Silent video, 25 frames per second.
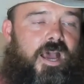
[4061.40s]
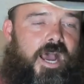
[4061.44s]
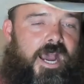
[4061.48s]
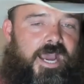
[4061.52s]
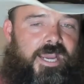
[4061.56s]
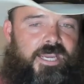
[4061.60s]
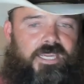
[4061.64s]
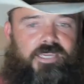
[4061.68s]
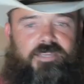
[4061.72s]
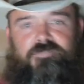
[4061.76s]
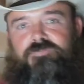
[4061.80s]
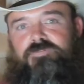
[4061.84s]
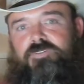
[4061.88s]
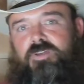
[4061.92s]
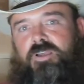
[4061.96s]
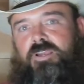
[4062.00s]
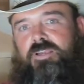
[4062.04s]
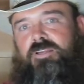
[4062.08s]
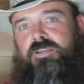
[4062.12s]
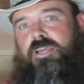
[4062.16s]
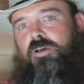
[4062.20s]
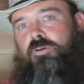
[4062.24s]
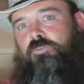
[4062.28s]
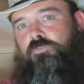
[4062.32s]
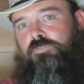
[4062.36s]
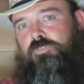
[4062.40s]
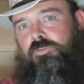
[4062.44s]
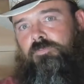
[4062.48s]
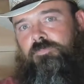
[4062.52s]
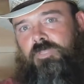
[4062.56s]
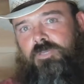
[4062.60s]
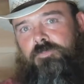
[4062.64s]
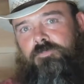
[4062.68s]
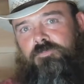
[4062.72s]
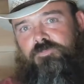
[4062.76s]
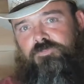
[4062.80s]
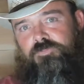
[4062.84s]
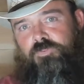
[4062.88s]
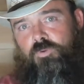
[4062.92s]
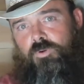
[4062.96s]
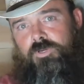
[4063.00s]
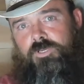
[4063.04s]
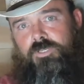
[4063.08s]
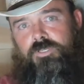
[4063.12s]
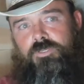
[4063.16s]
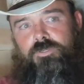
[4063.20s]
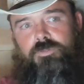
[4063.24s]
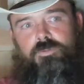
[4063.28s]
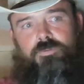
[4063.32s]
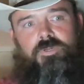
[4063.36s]
I can find out from them for
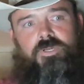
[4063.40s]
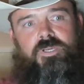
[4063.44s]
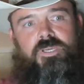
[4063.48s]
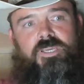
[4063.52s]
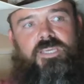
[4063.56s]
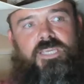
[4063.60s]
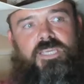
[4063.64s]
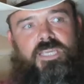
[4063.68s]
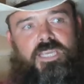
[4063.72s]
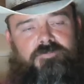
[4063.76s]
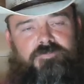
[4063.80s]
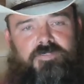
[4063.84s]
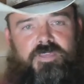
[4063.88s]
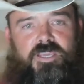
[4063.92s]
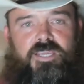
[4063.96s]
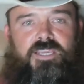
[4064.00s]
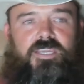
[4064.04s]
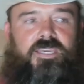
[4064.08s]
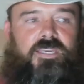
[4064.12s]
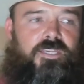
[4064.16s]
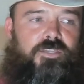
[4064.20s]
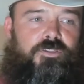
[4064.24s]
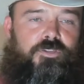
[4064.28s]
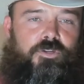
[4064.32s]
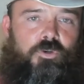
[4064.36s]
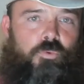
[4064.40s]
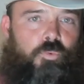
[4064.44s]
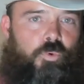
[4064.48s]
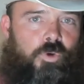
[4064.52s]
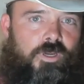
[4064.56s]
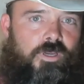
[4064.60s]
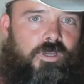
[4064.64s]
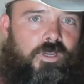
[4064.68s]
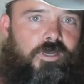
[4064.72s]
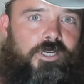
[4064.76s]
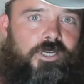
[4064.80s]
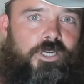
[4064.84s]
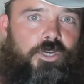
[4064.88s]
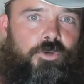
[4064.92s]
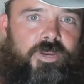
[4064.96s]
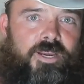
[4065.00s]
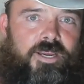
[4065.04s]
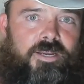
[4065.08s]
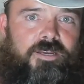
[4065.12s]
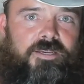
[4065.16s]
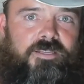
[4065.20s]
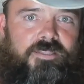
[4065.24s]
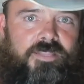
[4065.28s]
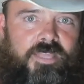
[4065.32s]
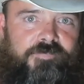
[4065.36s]
you if they can either work on
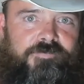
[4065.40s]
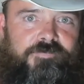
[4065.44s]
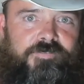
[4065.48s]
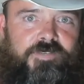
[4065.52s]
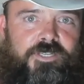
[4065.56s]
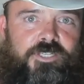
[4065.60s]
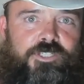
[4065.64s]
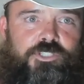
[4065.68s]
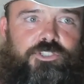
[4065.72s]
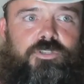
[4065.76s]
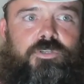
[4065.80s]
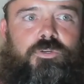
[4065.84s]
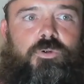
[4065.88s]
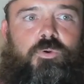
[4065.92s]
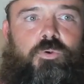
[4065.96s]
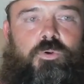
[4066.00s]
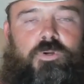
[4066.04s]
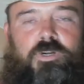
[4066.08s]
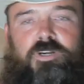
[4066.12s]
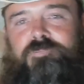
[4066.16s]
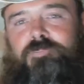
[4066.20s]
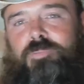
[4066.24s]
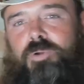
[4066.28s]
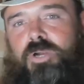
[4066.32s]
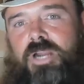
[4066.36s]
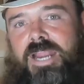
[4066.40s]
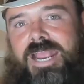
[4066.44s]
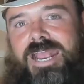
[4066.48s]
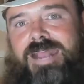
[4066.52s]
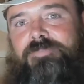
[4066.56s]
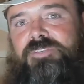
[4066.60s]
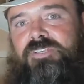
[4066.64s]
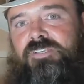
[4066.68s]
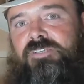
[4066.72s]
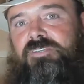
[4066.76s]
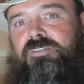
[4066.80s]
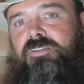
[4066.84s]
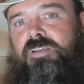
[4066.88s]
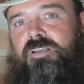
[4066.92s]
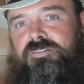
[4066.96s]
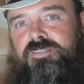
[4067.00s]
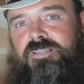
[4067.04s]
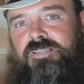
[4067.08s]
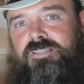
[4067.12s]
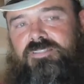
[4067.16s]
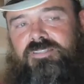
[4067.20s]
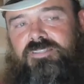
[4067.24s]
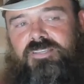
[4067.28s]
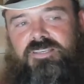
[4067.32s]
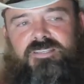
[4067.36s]
creating that feature or if perhaps it does
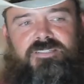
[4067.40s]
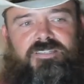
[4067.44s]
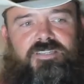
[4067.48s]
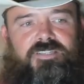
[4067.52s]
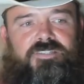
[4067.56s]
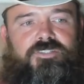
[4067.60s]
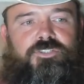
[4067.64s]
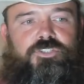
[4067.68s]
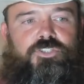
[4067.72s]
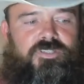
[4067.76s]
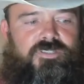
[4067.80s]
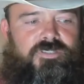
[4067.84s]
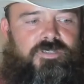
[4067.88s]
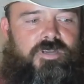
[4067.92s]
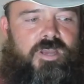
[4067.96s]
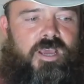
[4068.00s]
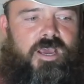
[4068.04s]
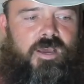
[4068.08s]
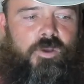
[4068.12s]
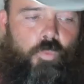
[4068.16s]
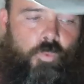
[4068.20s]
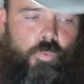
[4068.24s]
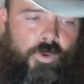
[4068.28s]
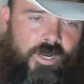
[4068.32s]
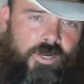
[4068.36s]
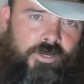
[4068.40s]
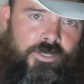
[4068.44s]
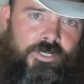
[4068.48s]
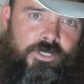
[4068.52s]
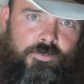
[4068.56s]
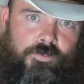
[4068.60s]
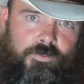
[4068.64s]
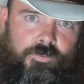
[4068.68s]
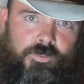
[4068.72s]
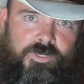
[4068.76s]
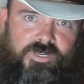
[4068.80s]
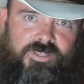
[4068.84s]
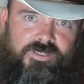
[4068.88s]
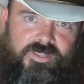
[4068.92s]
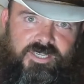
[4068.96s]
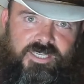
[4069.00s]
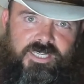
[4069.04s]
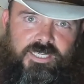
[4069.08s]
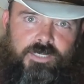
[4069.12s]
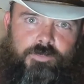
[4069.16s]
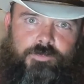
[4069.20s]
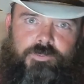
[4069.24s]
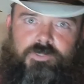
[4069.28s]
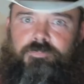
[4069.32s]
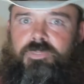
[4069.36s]
exist, it's just not where you would think
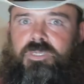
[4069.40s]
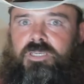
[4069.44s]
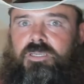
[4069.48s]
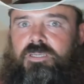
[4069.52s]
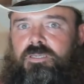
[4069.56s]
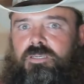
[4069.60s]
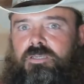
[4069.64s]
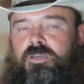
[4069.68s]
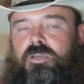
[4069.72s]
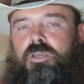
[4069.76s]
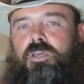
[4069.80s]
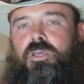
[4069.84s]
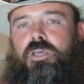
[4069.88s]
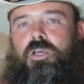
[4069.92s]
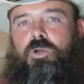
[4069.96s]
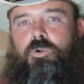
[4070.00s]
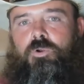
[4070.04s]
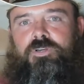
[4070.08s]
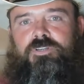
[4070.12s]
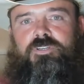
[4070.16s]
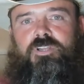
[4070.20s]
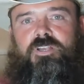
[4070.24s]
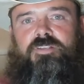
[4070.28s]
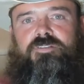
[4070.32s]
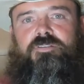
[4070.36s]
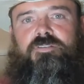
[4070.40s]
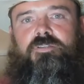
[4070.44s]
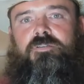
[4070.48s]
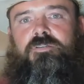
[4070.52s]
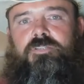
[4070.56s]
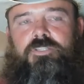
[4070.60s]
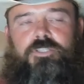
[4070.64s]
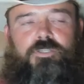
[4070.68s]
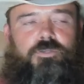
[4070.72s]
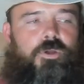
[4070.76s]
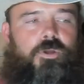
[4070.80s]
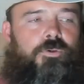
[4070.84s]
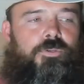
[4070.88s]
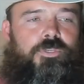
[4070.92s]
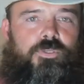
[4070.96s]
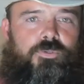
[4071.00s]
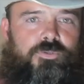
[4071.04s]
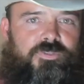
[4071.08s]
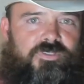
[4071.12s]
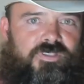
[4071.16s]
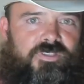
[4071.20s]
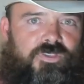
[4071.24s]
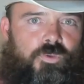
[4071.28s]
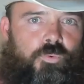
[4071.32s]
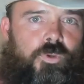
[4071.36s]
it would be, or it doesn't, you don't
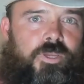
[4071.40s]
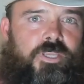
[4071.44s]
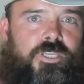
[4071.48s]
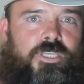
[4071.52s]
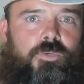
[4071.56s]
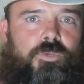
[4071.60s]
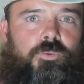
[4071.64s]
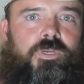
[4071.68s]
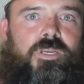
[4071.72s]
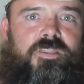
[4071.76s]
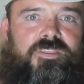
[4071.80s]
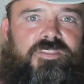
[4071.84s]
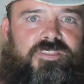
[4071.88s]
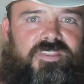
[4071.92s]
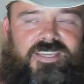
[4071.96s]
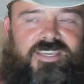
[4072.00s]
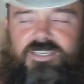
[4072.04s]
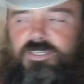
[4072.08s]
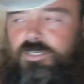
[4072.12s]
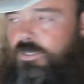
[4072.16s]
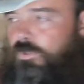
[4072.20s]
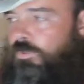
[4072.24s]
use it the way you would think